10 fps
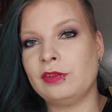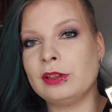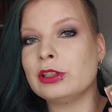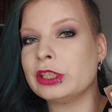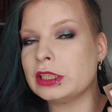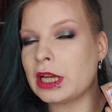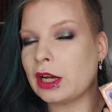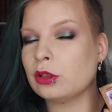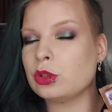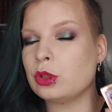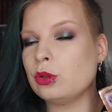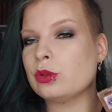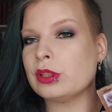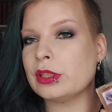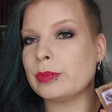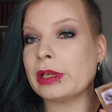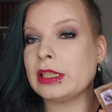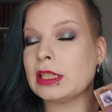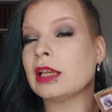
learned how to use this palette,